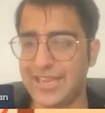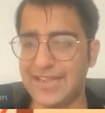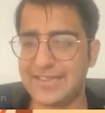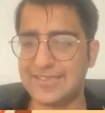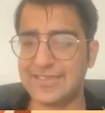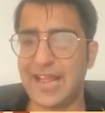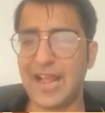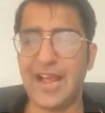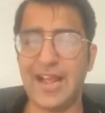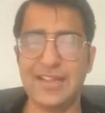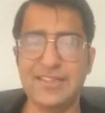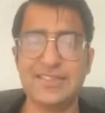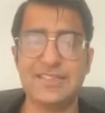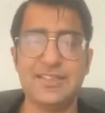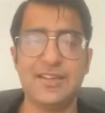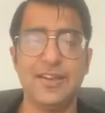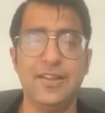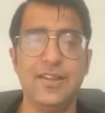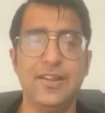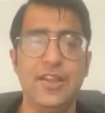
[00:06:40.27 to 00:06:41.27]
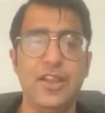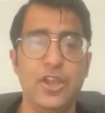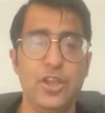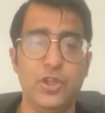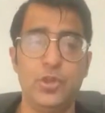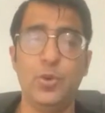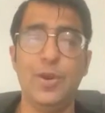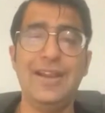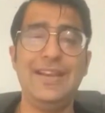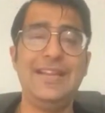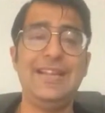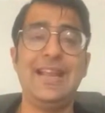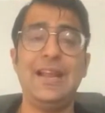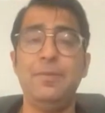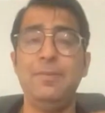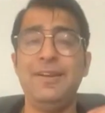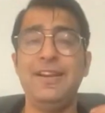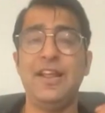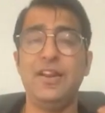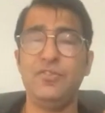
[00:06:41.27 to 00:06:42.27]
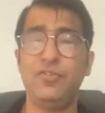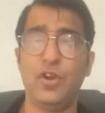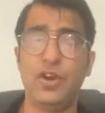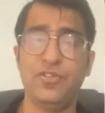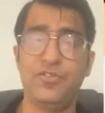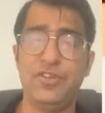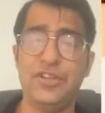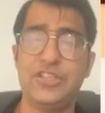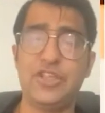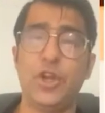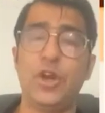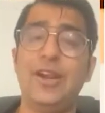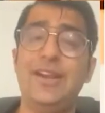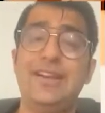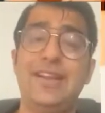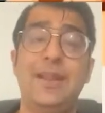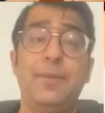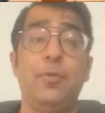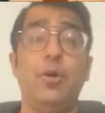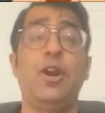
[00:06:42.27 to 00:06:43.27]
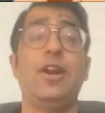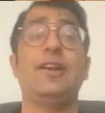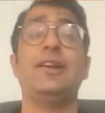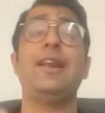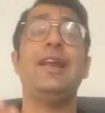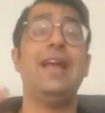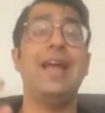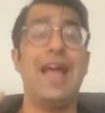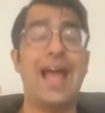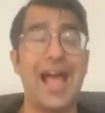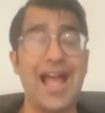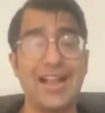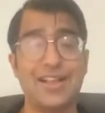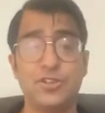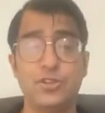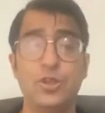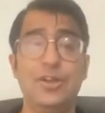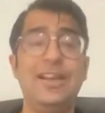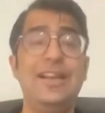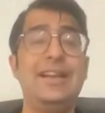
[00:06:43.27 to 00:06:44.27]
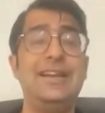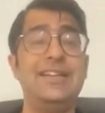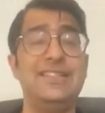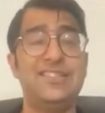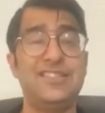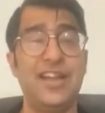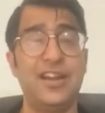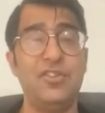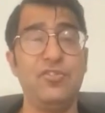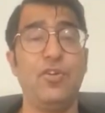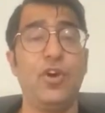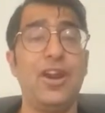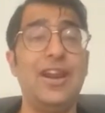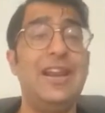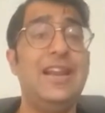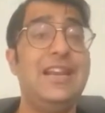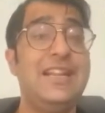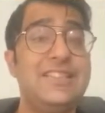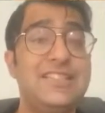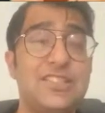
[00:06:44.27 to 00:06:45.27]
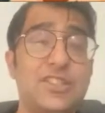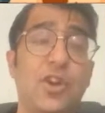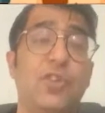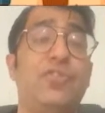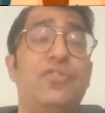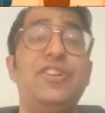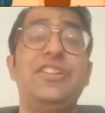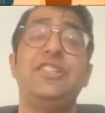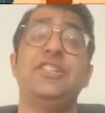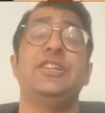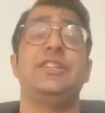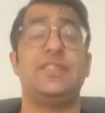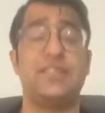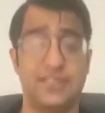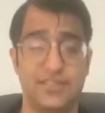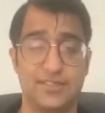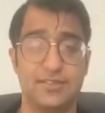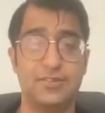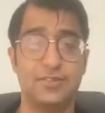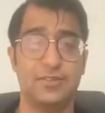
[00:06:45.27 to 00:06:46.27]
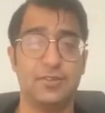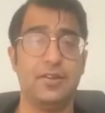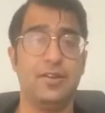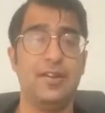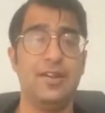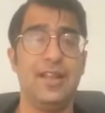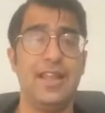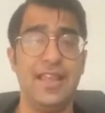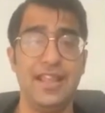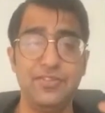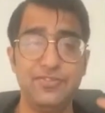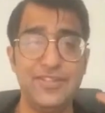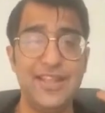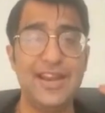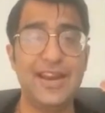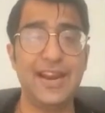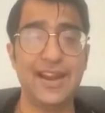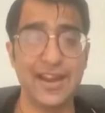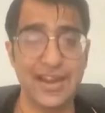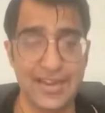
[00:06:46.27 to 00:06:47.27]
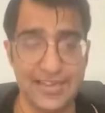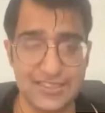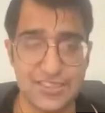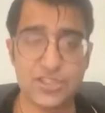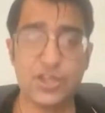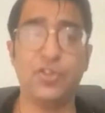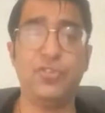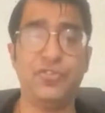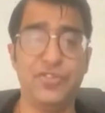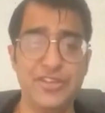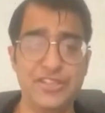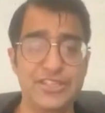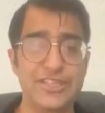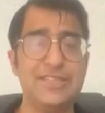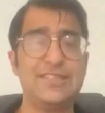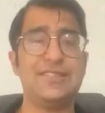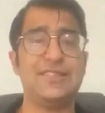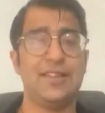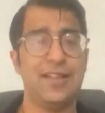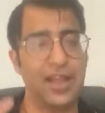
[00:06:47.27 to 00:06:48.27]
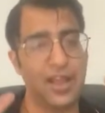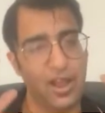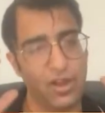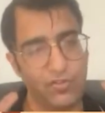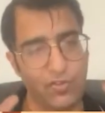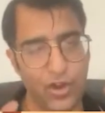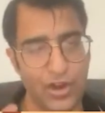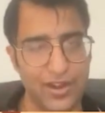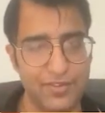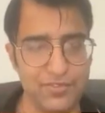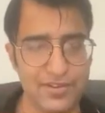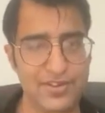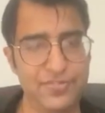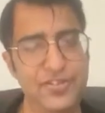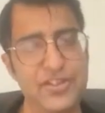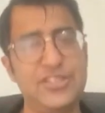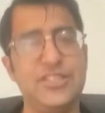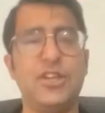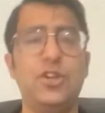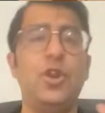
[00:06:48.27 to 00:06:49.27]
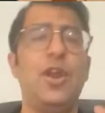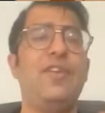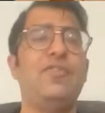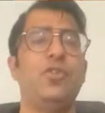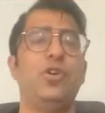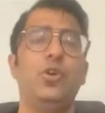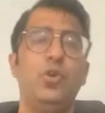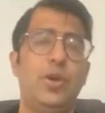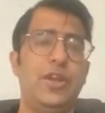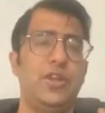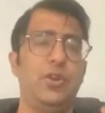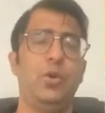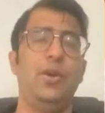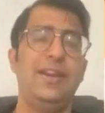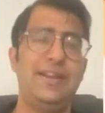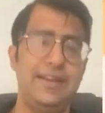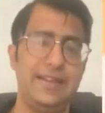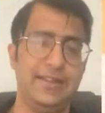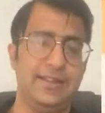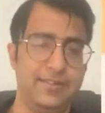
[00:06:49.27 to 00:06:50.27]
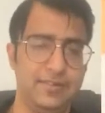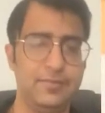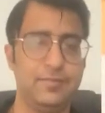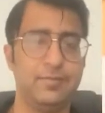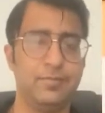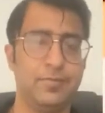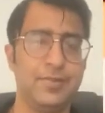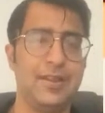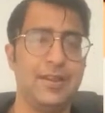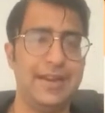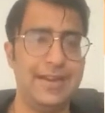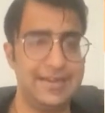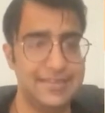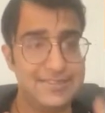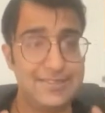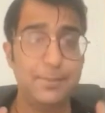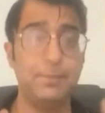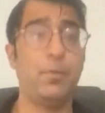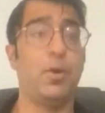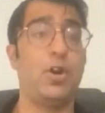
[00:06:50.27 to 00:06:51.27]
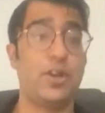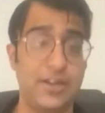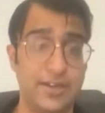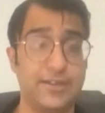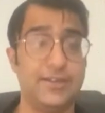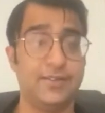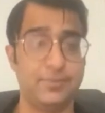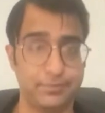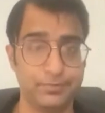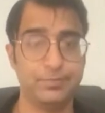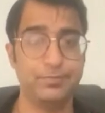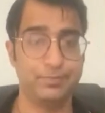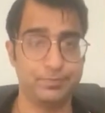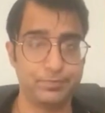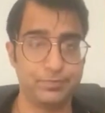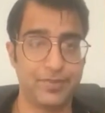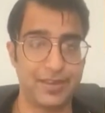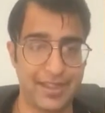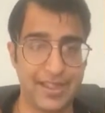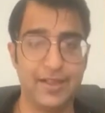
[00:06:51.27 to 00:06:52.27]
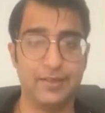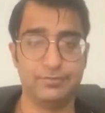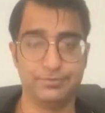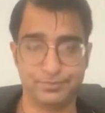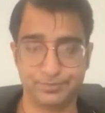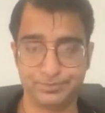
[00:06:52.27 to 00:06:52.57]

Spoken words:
has asked, UAT can be done for a feature or entire product. Actually, it is done for a list of features. If there are a list of features, for every feature you have to do a UAT. It is important. Yeah.